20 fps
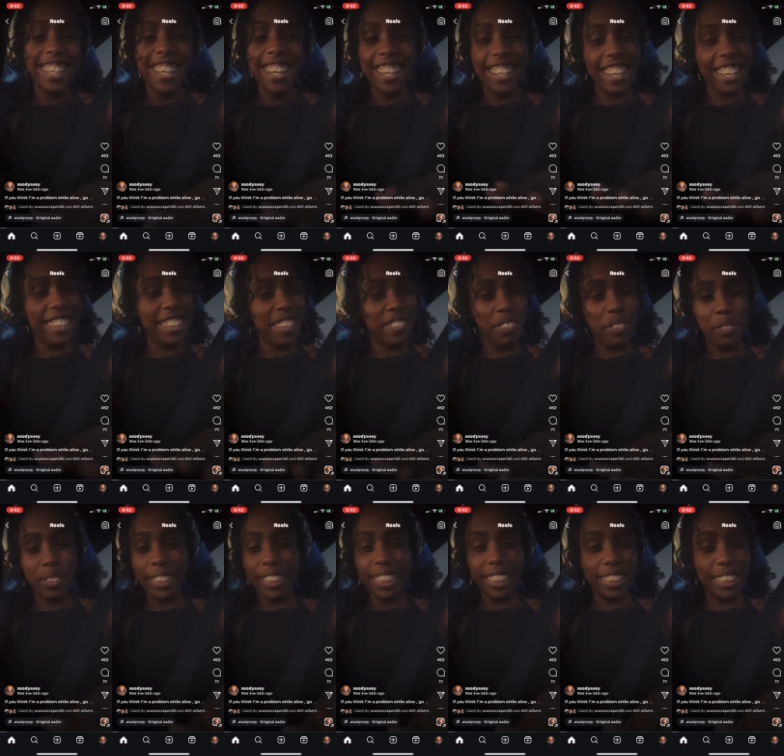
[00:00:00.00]
I got that from a
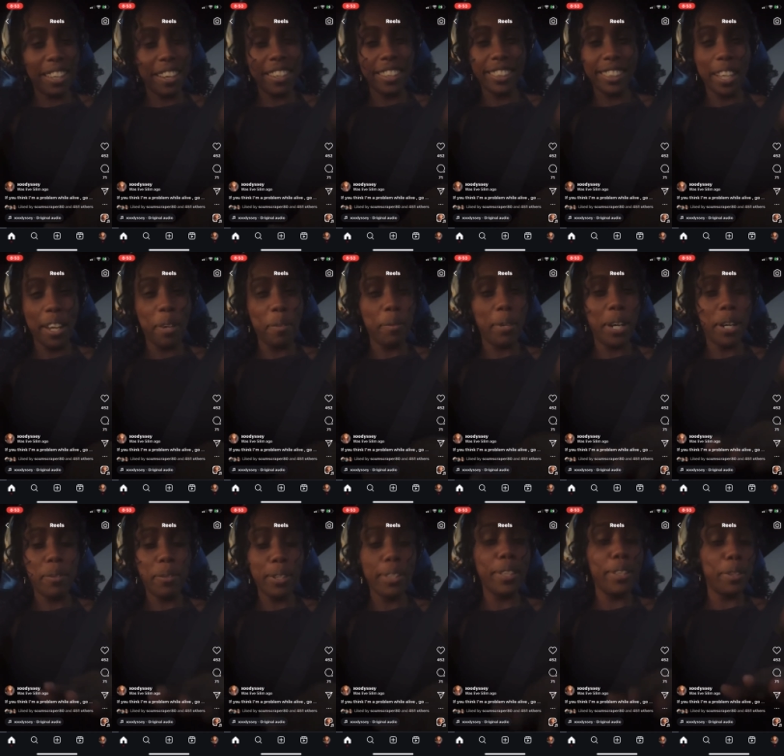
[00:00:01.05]
TikTok sound, but I
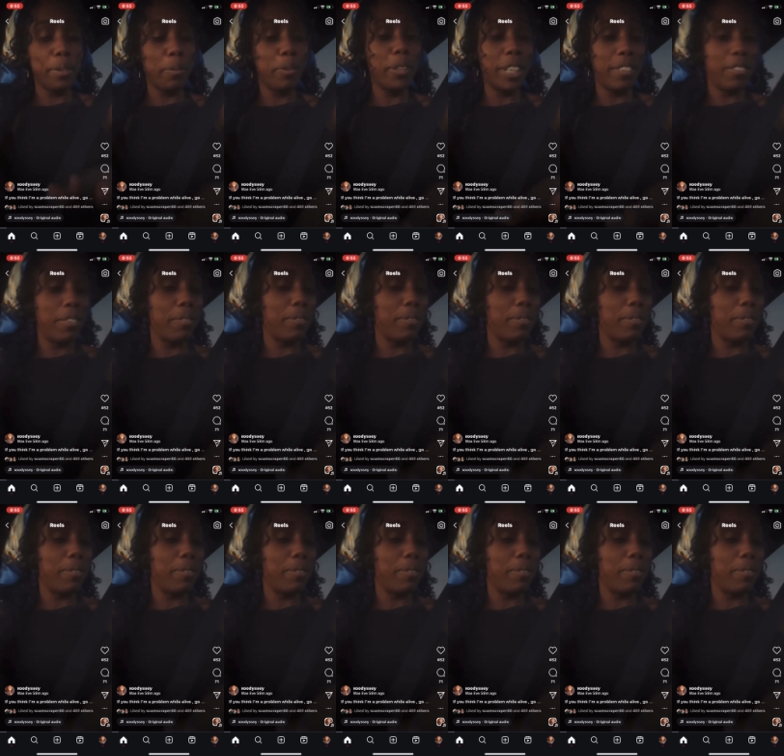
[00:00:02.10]
really do believe